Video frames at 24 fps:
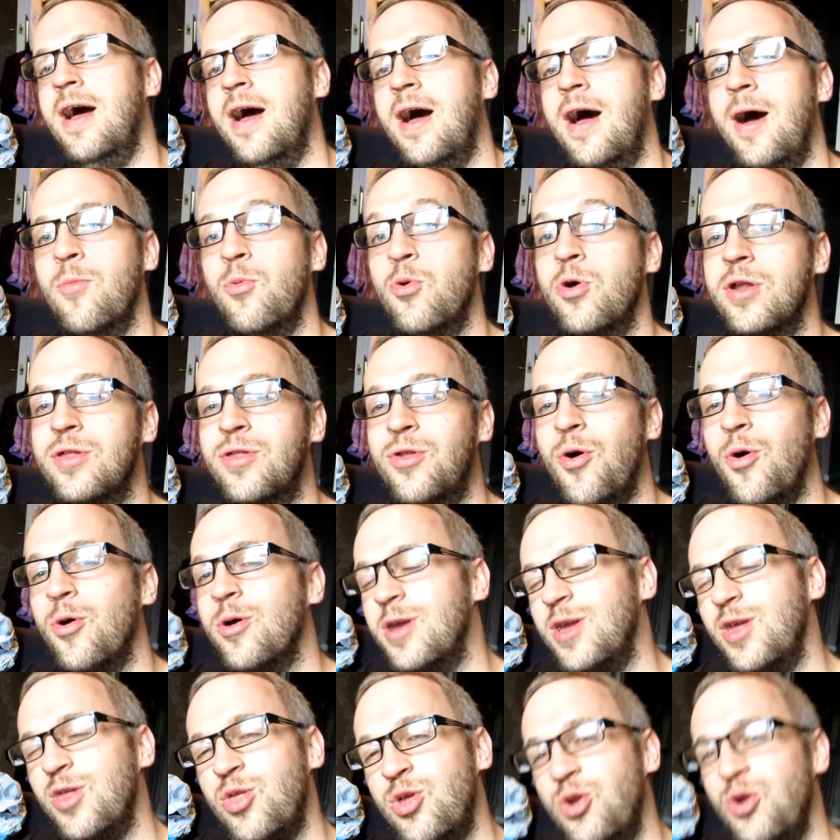I'm going to talk
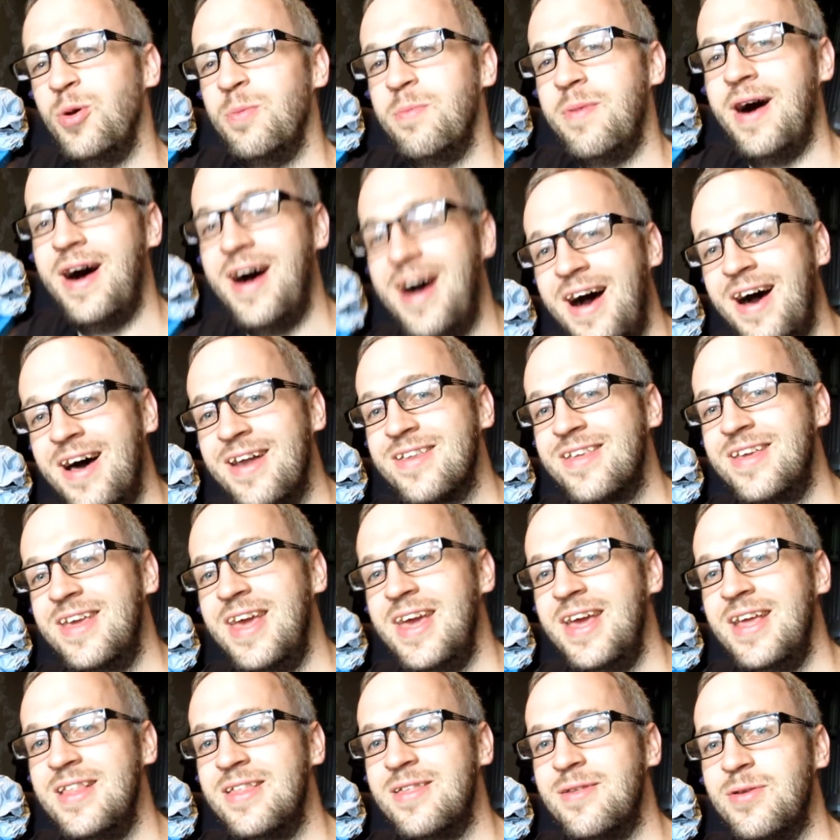you through my
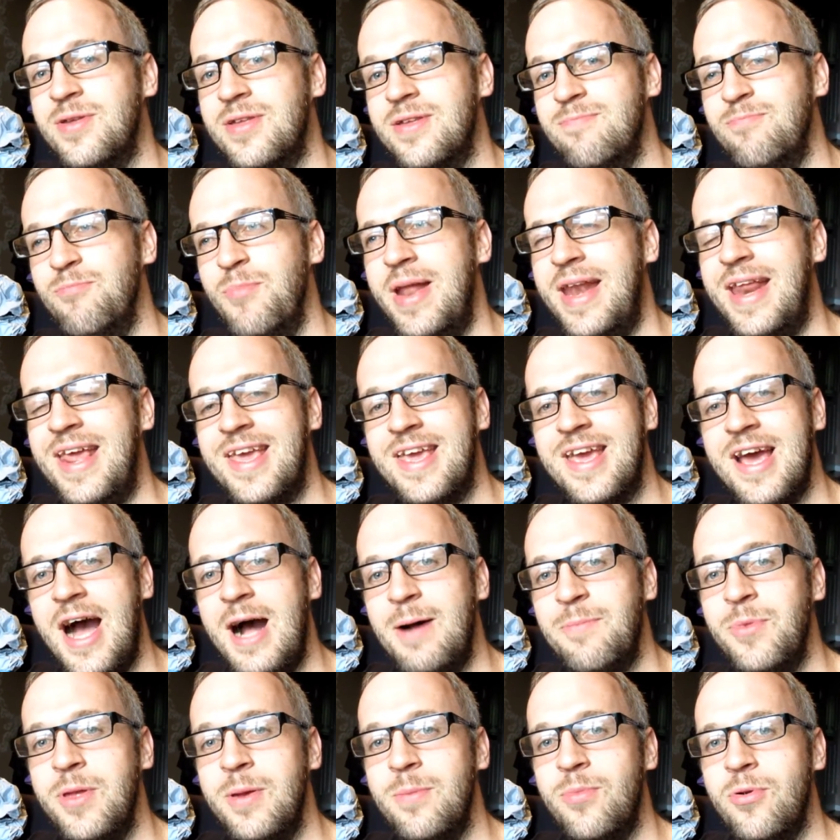arcade mini
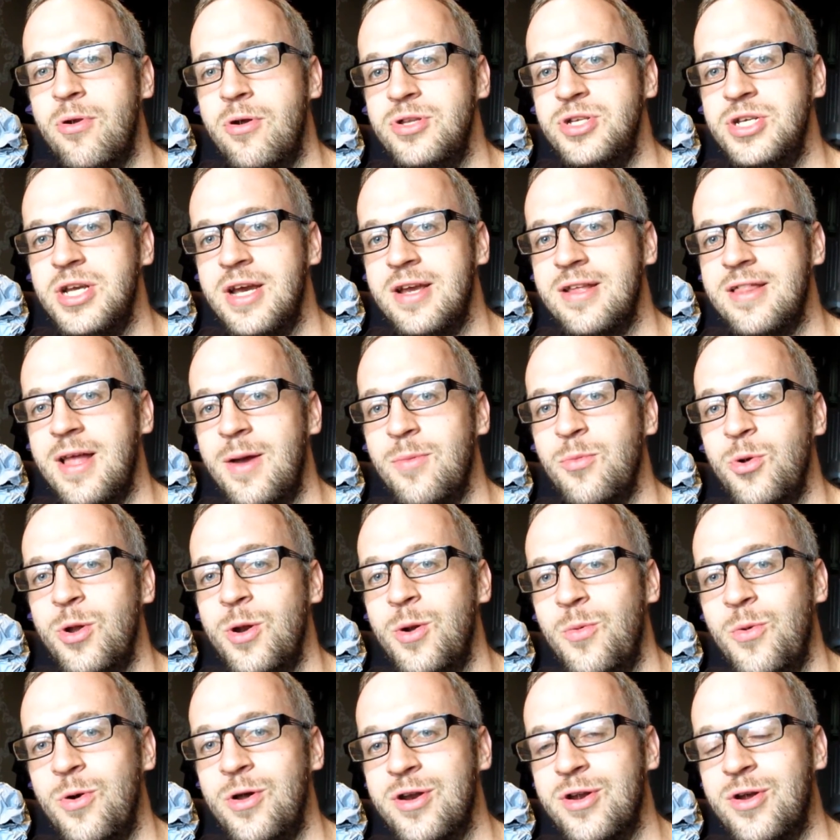cabinet project I'm going to
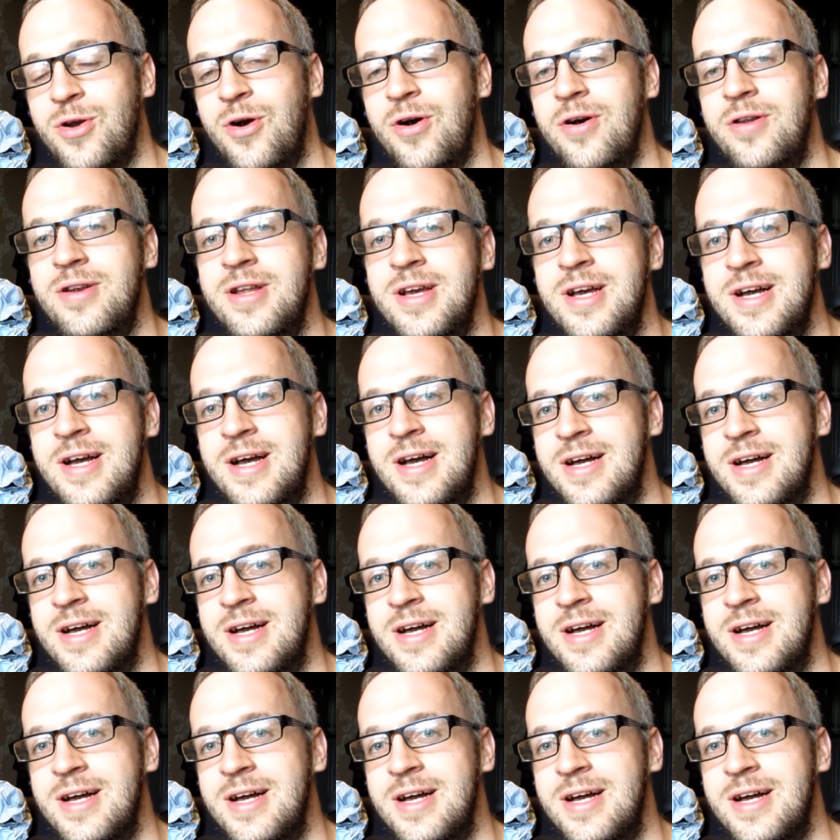work on.